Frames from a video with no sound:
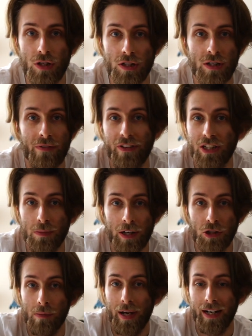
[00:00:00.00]
There's nothing
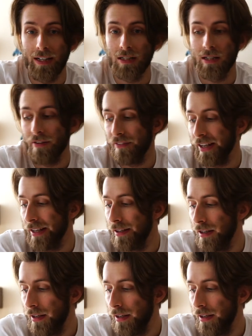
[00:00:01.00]
special about it. There's nothing